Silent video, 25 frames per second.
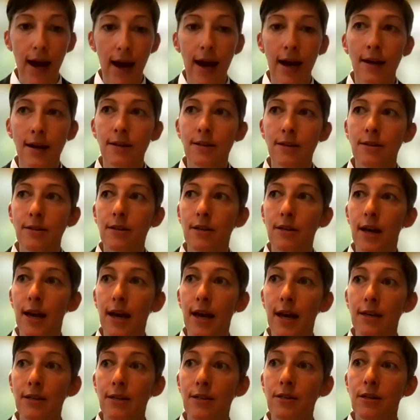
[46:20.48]
has
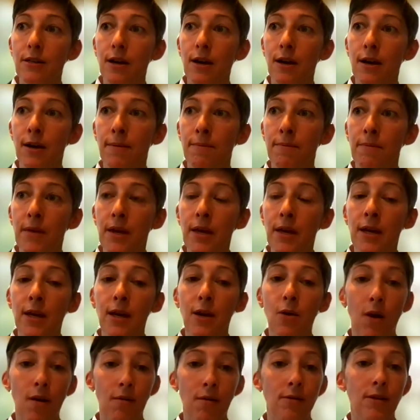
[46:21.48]
has um,
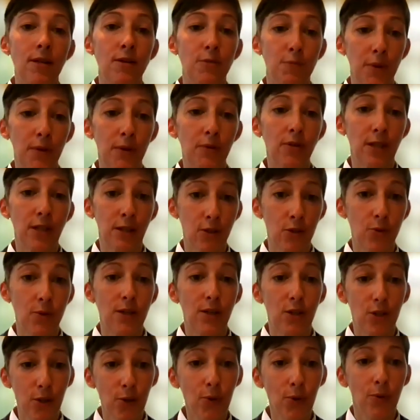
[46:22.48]
inequalities built into
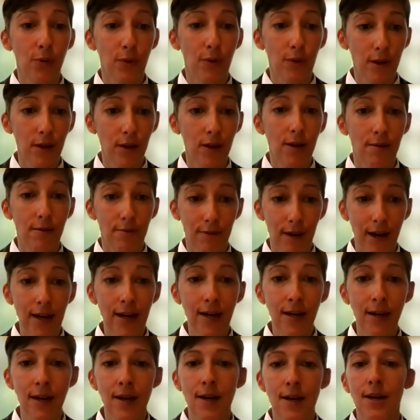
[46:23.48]
it too, yeah.
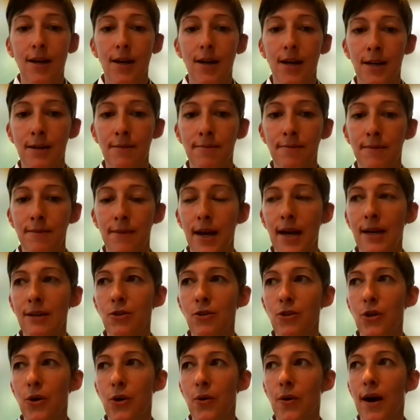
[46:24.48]
right? Um,
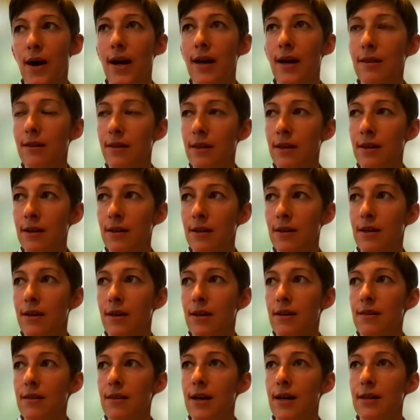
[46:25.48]
and so I think
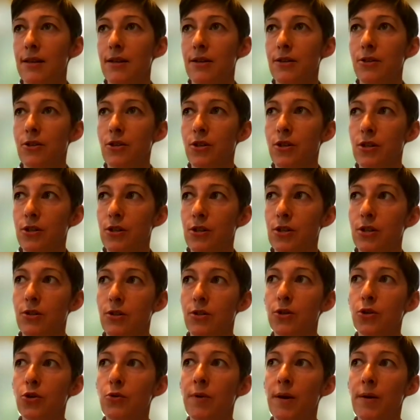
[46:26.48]
that there's just a
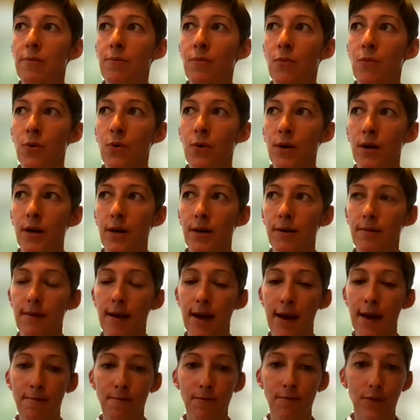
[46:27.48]
little bit more
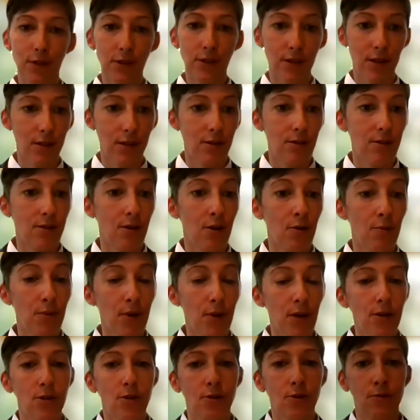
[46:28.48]
emphasis on
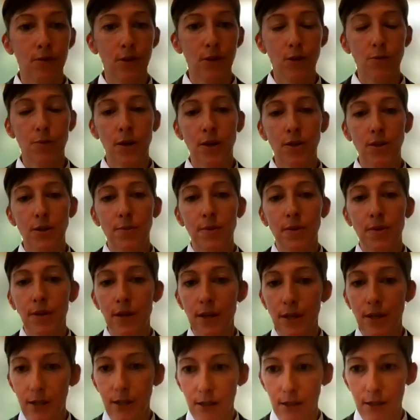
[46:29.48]
personal
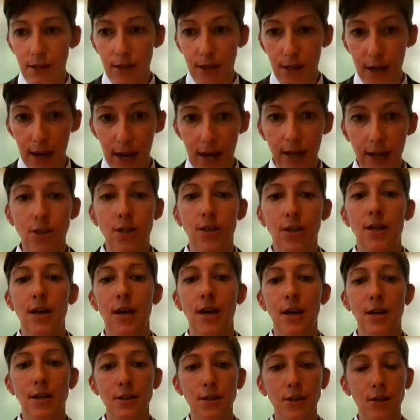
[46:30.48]
responsibility to, to
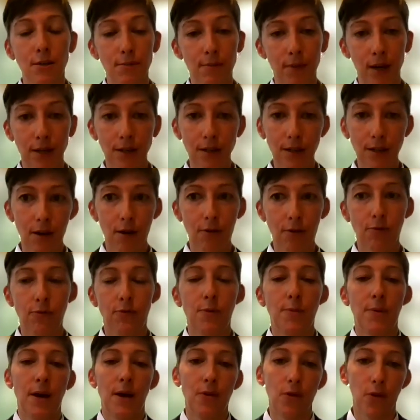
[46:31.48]
educate myself
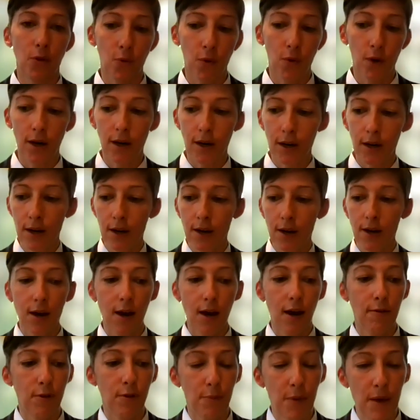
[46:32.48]
about the work
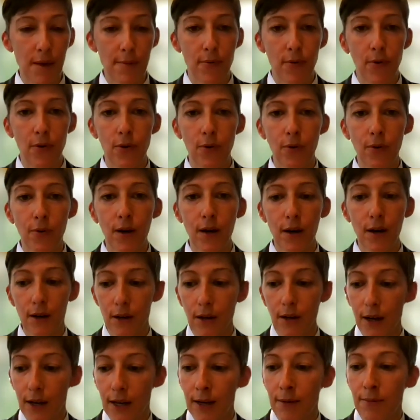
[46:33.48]
of the people who are
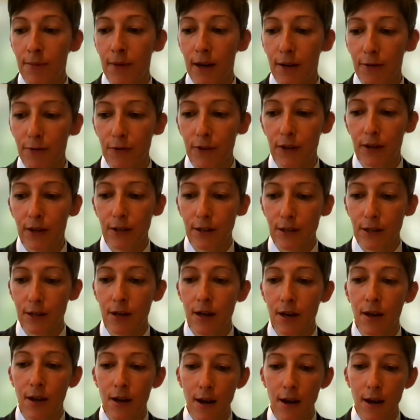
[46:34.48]
in my field,